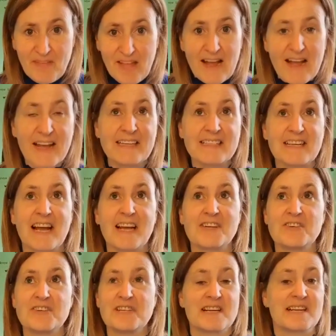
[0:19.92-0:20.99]
and
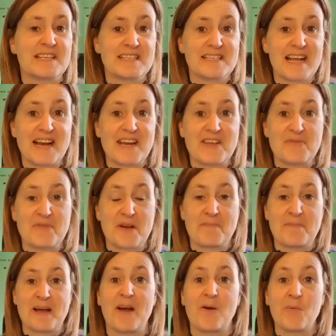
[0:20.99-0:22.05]
I'd just like to tell you
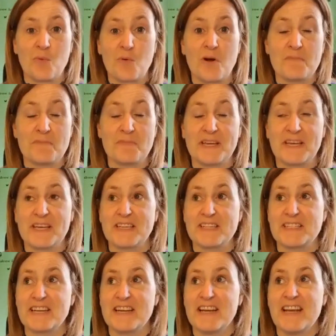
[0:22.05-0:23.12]
about one
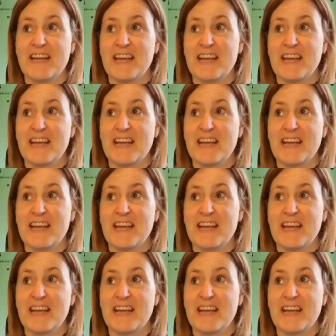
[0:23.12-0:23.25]
because